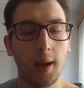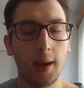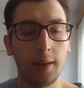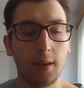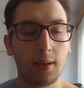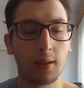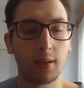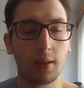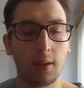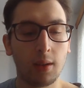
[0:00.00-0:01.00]
in
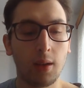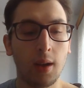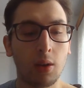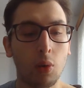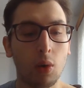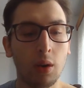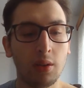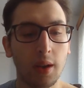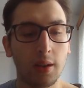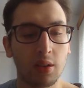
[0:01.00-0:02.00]
this
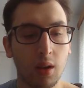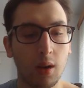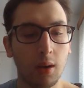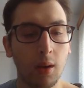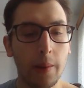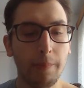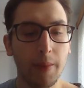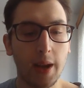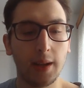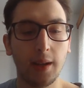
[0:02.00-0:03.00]
course in a song,
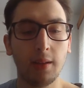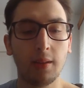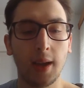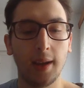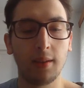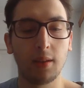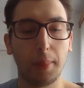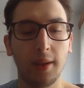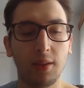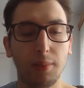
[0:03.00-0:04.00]
and in this case, the
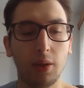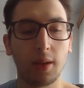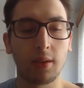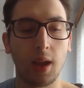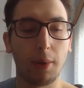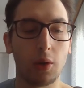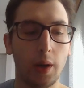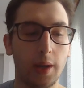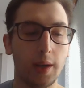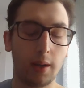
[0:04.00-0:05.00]
piece of music Simon
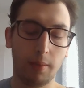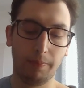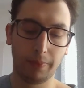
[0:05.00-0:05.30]
created.